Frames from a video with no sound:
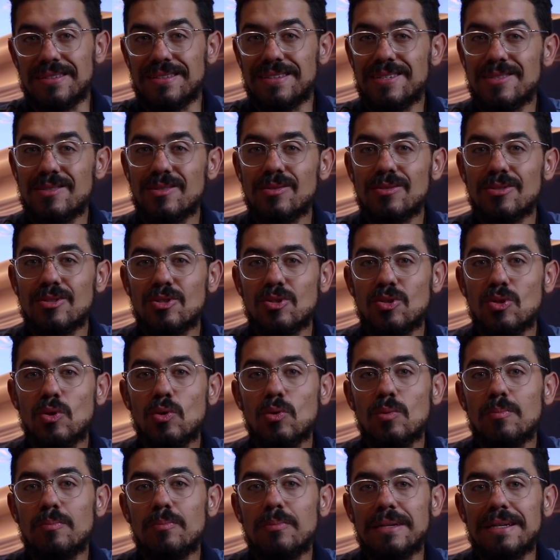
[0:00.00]
These are the
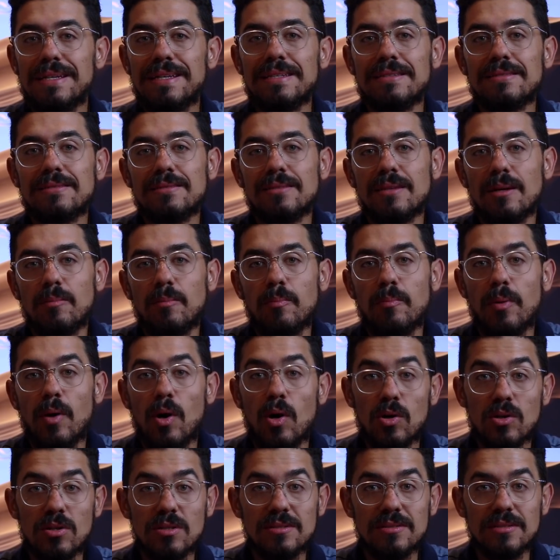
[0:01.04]
two biggest
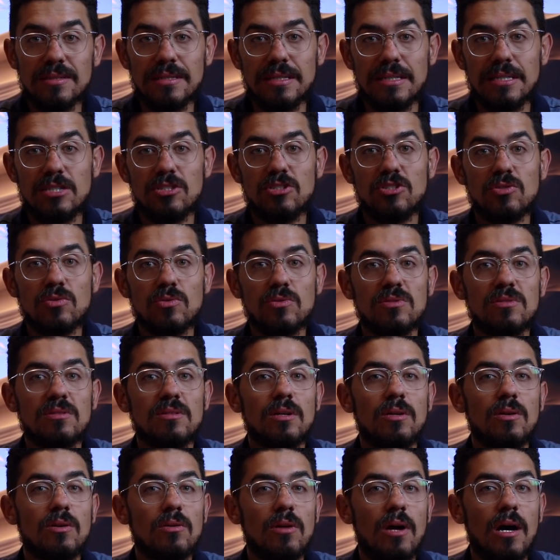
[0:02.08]
partisan issues
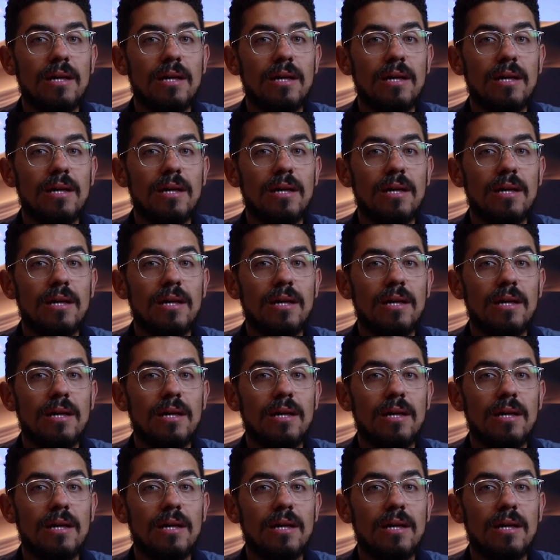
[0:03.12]
that are